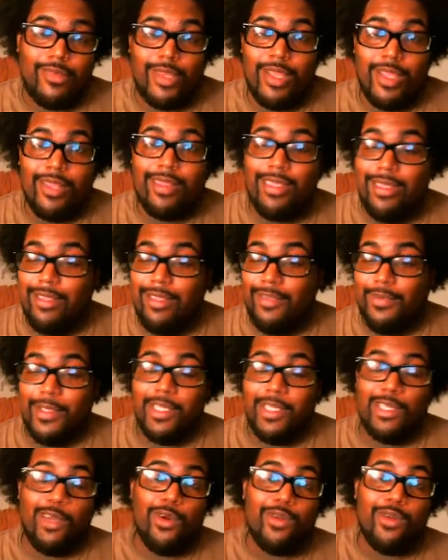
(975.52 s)
this has been
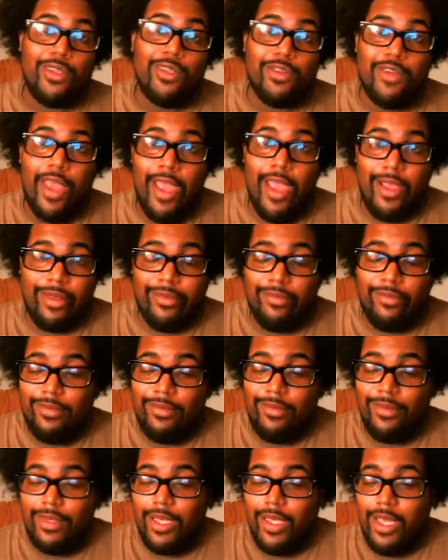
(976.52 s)
the Golden Dragon.
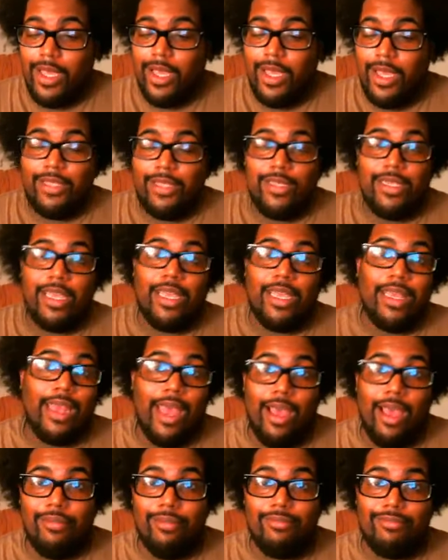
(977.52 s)
Check it
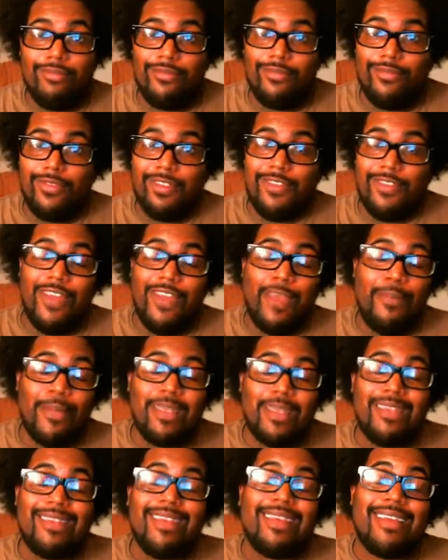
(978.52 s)
out, the
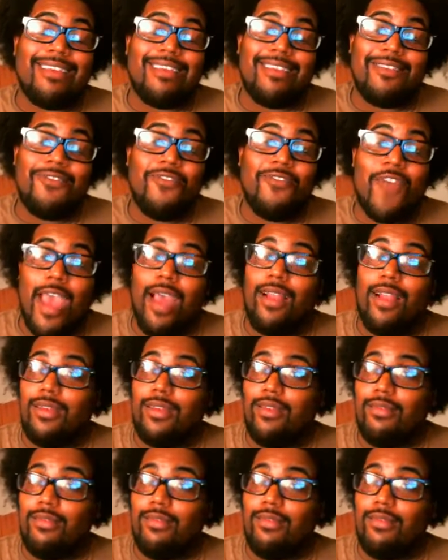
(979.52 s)
vaping section Valley.